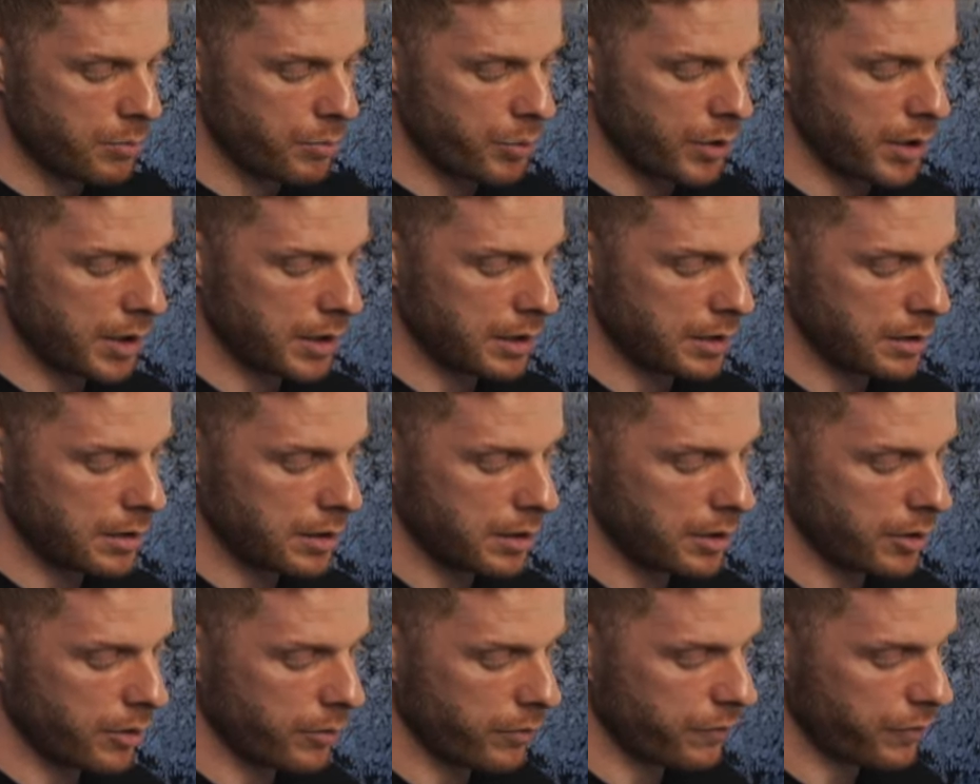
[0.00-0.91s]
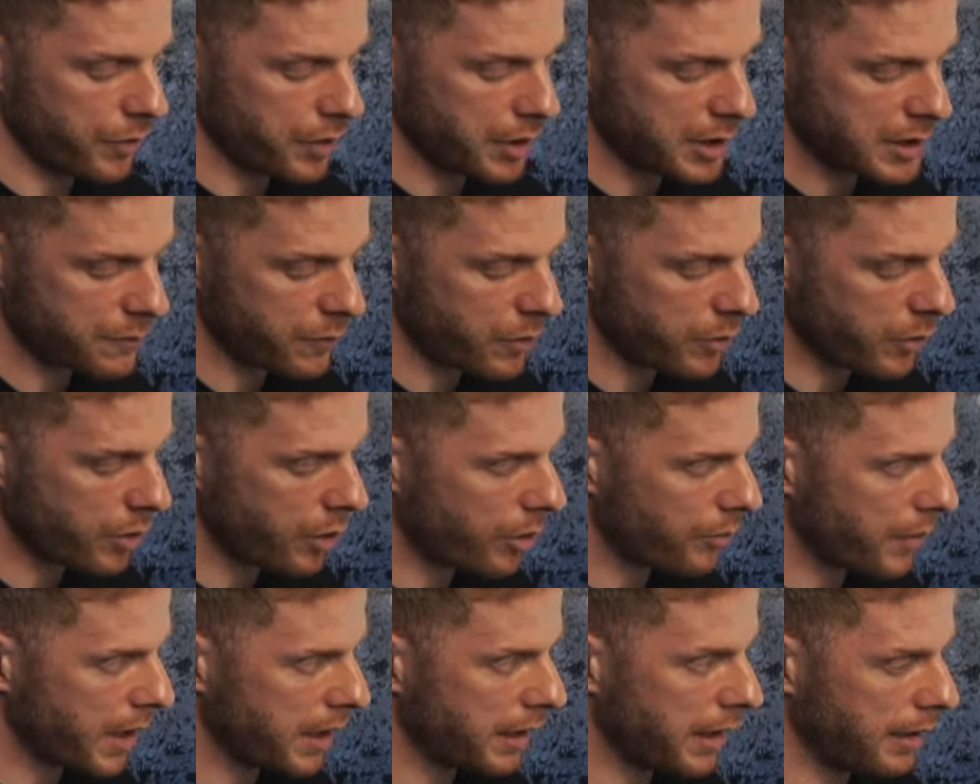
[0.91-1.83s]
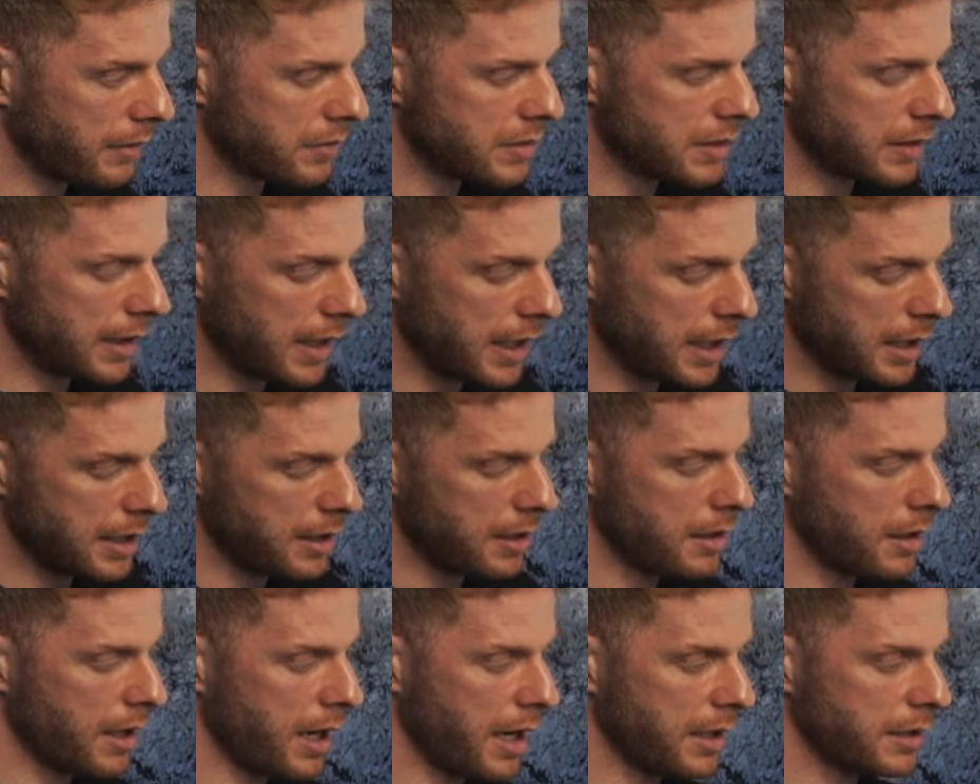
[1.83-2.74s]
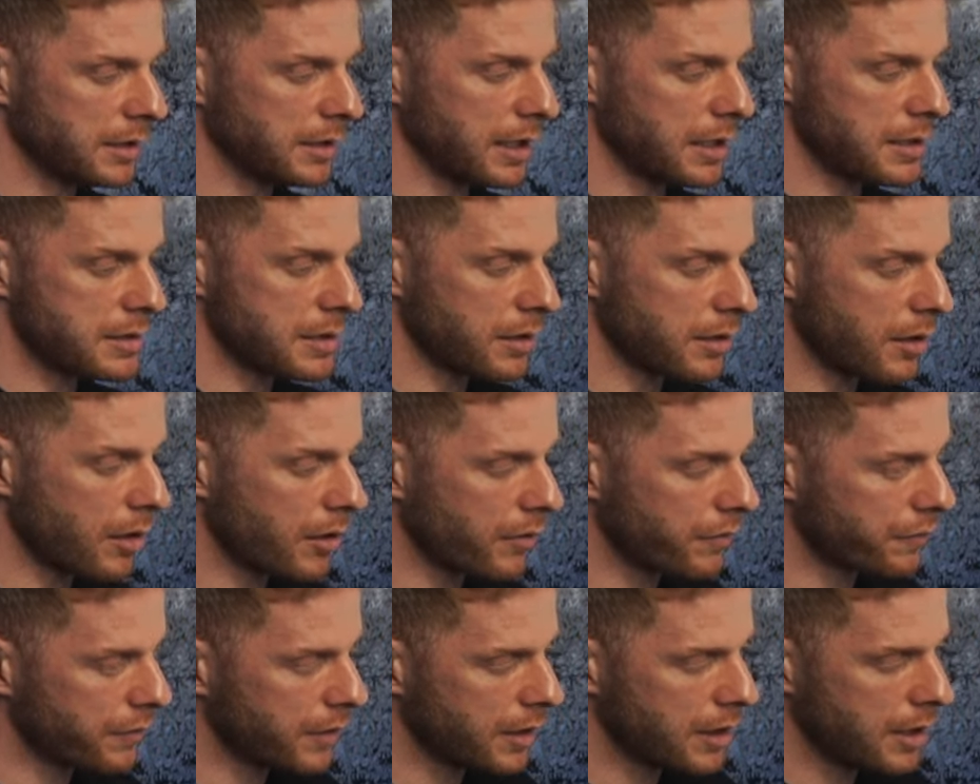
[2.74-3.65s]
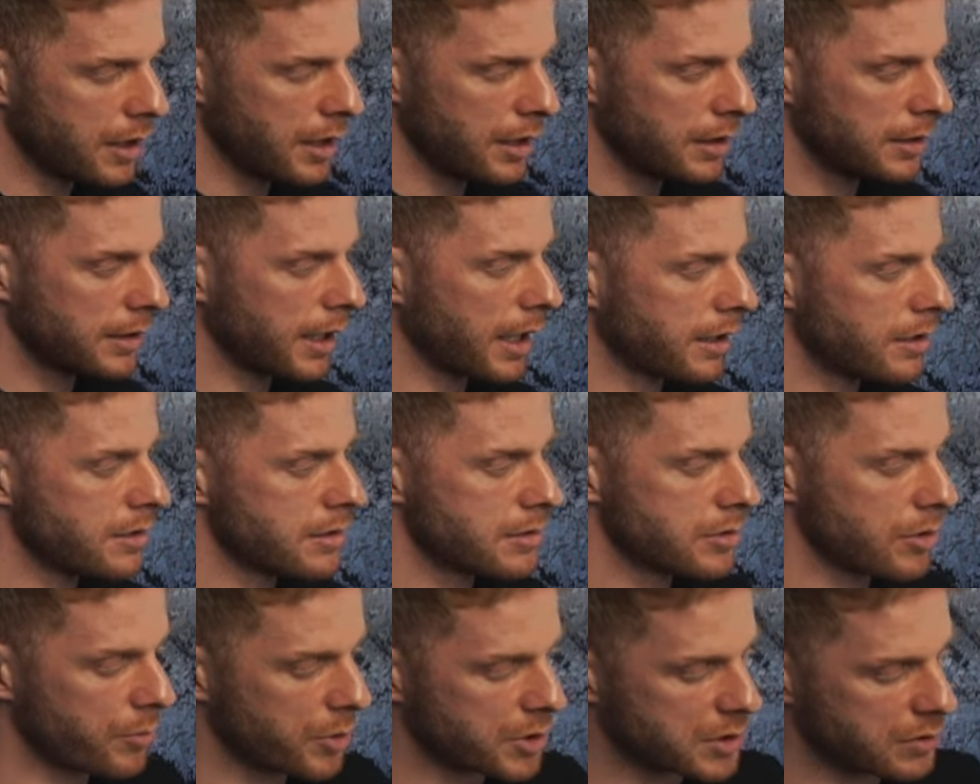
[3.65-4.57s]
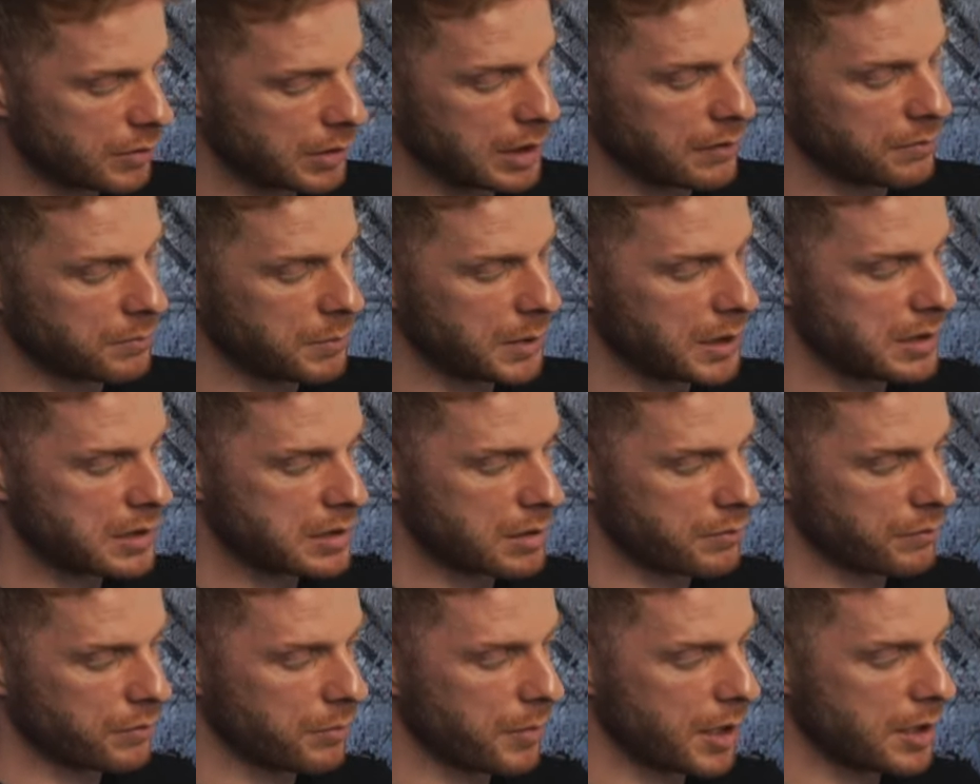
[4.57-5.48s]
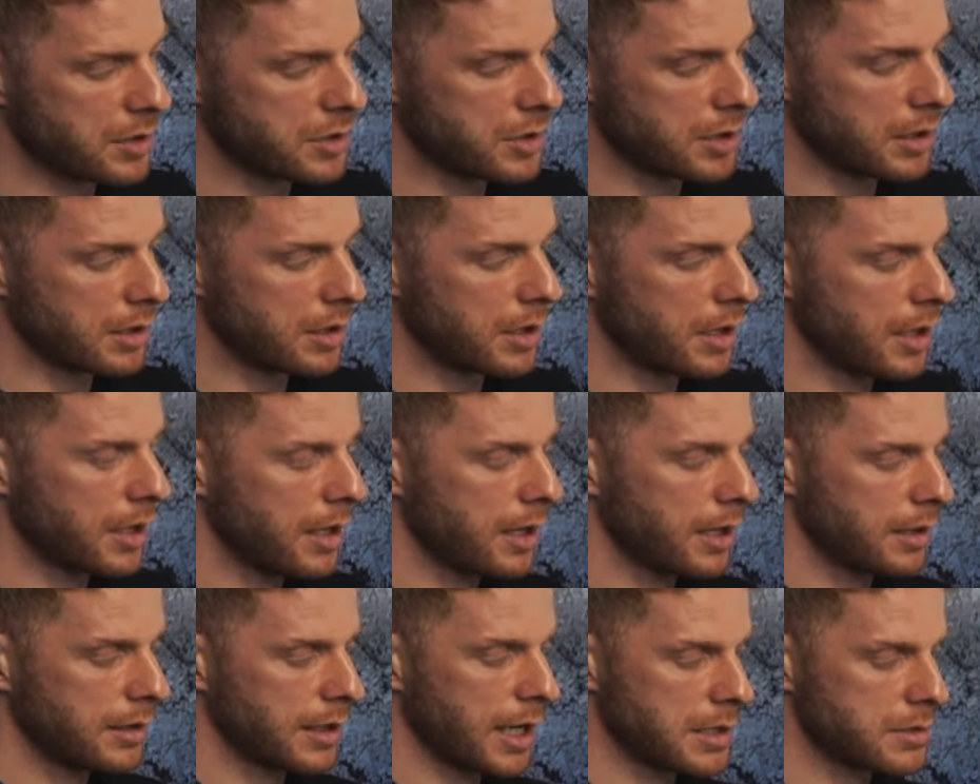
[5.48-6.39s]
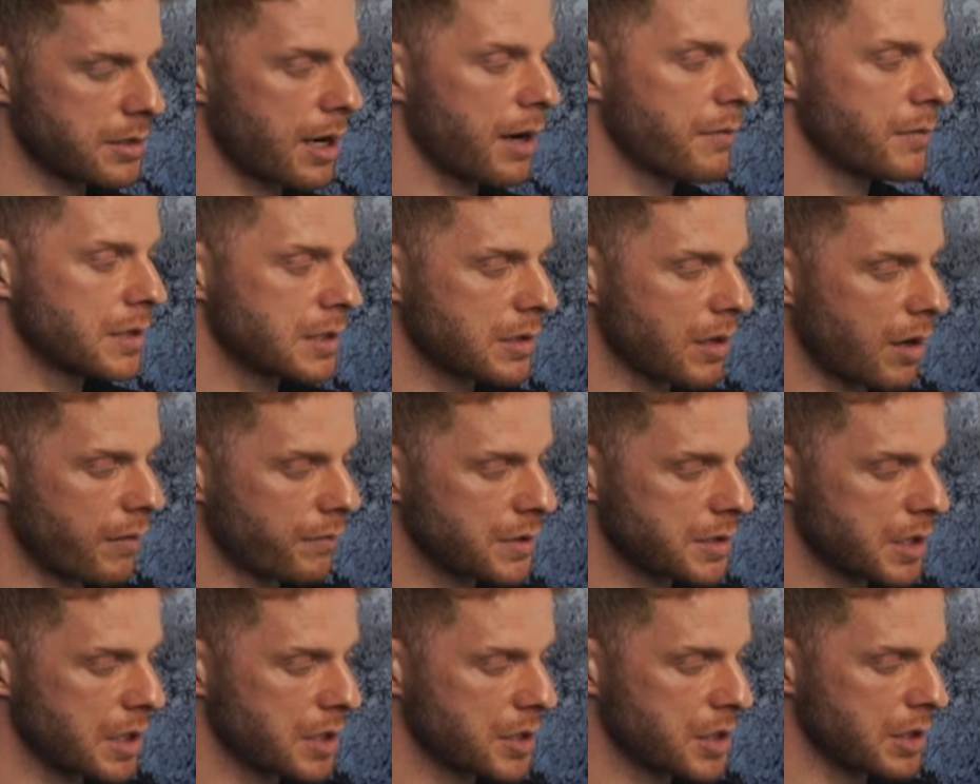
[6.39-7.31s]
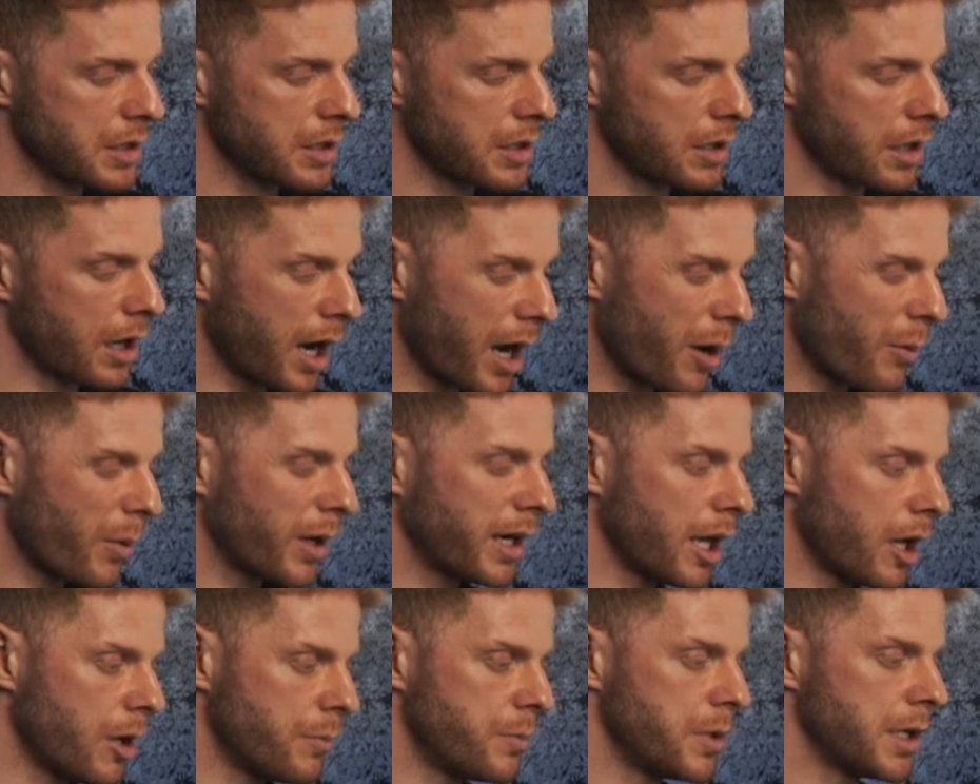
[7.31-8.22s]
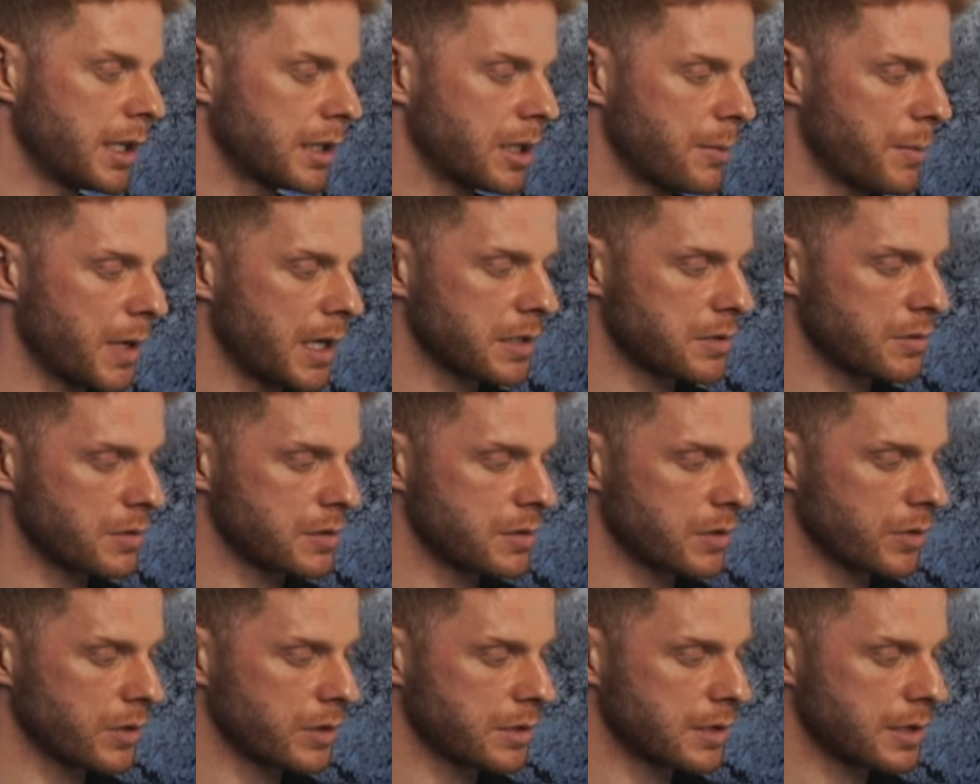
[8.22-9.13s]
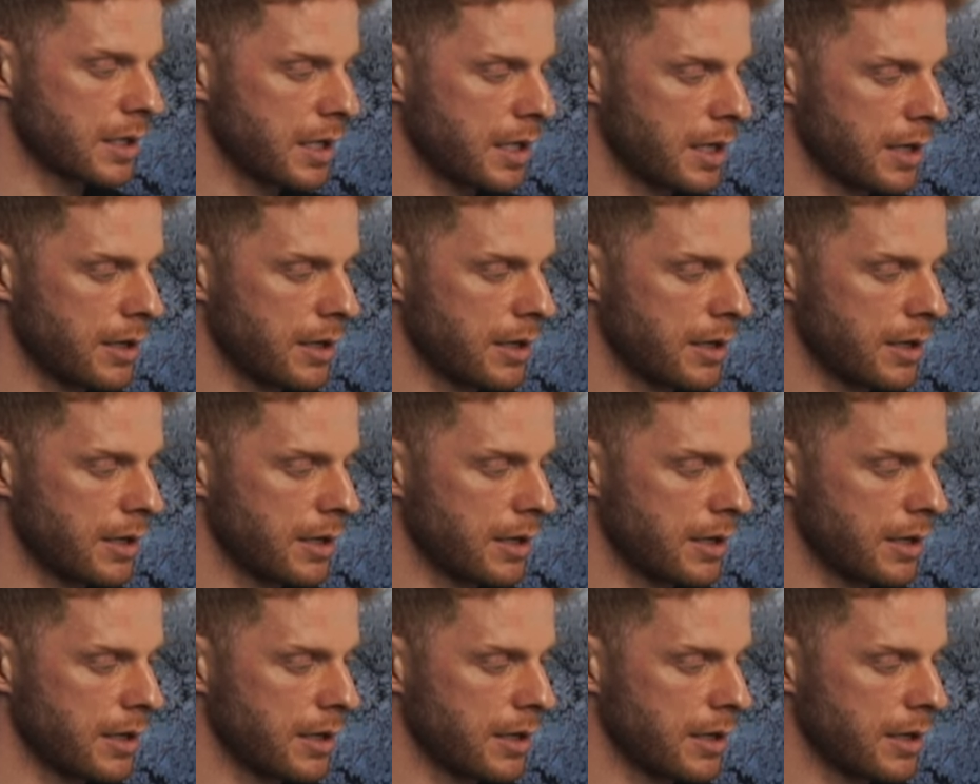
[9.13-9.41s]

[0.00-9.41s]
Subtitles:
But for this phone call right now today, I think that's enough. Thank you so much for giving me this information. Thanks for having this conversation. I want to help you get the best results.